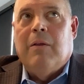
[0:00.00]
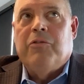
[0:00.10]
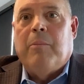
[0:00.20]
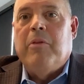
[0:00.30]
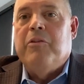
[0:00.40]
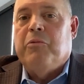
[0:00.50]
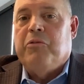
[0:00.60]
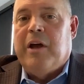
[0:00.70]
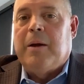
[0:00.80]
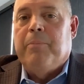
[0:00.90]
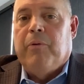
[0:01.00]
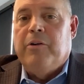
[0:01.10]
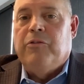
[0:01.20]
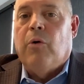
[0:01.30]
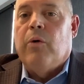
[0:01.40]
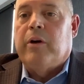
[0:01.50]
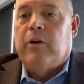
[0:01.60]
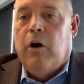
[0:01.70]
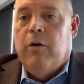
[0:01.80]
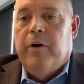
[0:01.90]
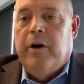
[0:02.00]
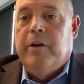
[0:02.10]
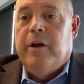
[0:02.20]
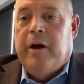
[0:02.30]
some of this was taking place during COVID,